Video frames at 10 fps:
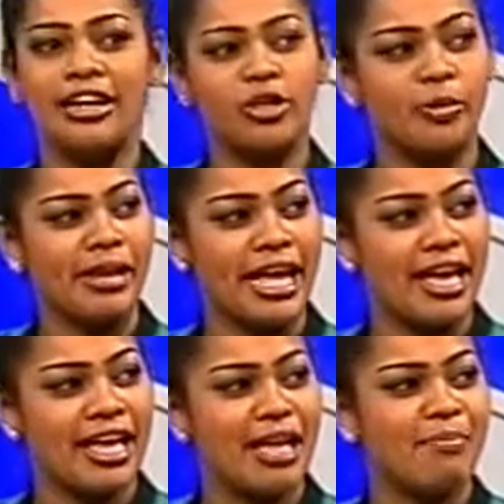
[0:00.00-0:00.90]
to
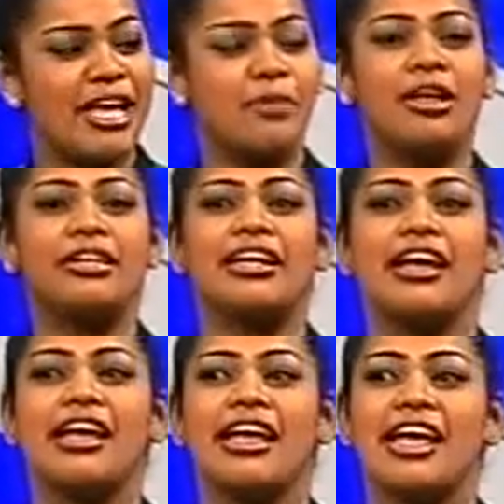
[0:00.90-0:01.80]
play and playing what
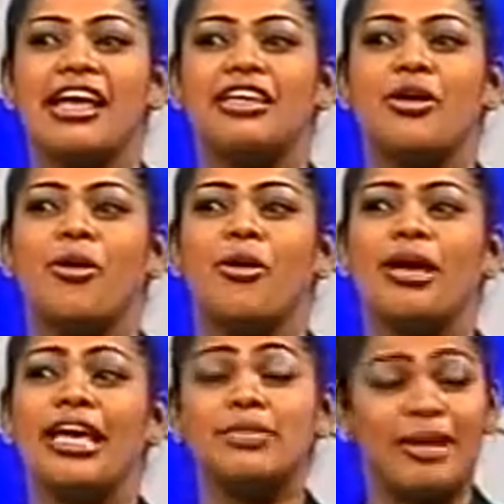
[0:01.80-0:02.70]
you're
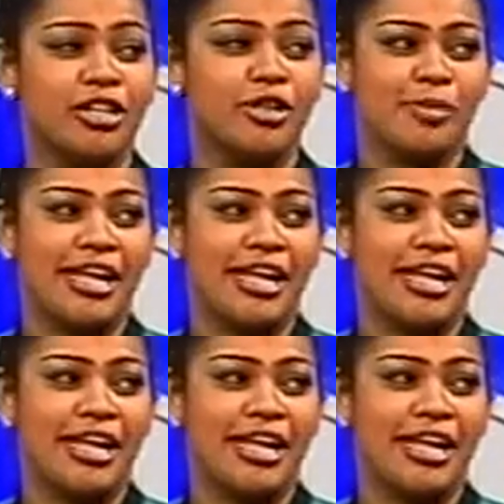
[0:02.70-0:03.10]
expected to play.